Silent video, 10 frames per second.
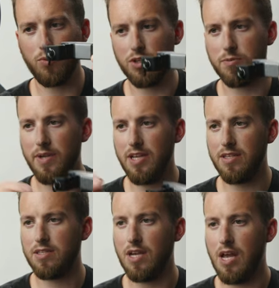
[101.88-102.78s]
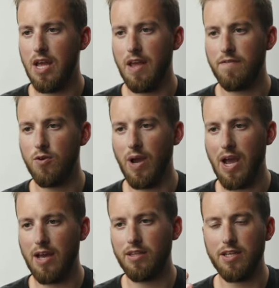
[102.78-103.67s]
which means if you
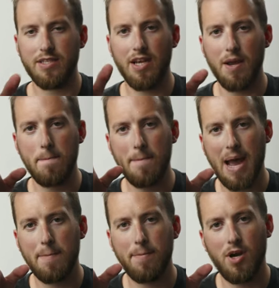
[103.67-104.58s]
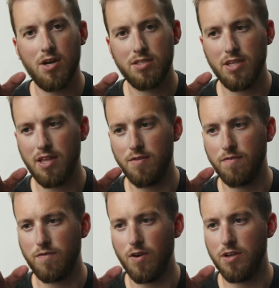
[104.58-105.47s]
had, let's say, a map box at the
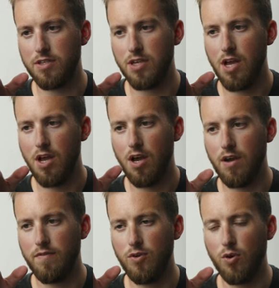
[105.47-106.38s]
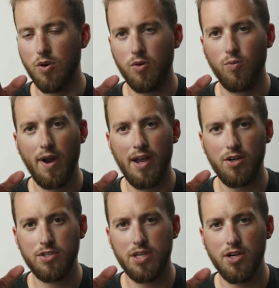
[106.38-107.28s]
front of your
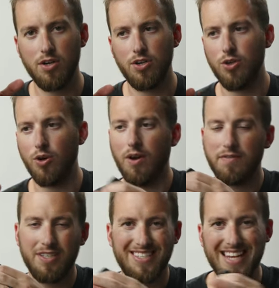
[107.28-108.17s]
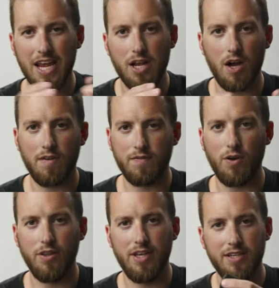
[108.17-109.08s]
rails here, you don't have to take off
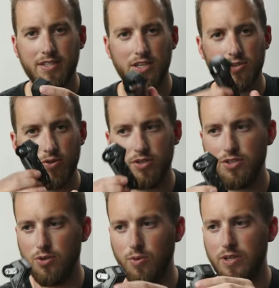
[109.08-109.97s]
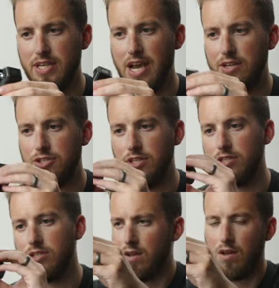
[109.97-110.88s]
all the accessories to attach
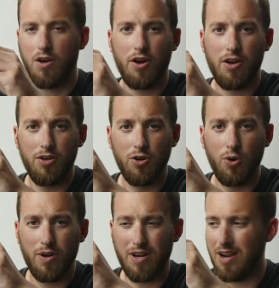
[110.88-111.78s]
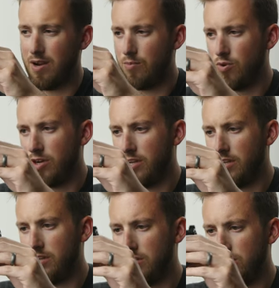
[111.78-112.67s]
this. All right, you know what? I am running
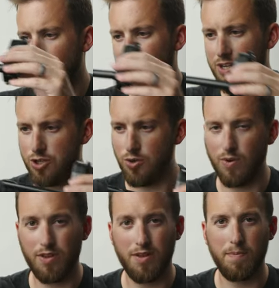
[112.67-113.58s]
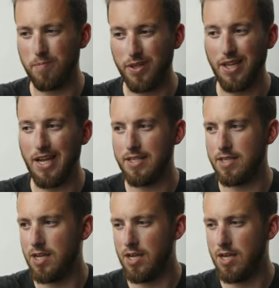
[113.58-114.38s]
into an issue where the plate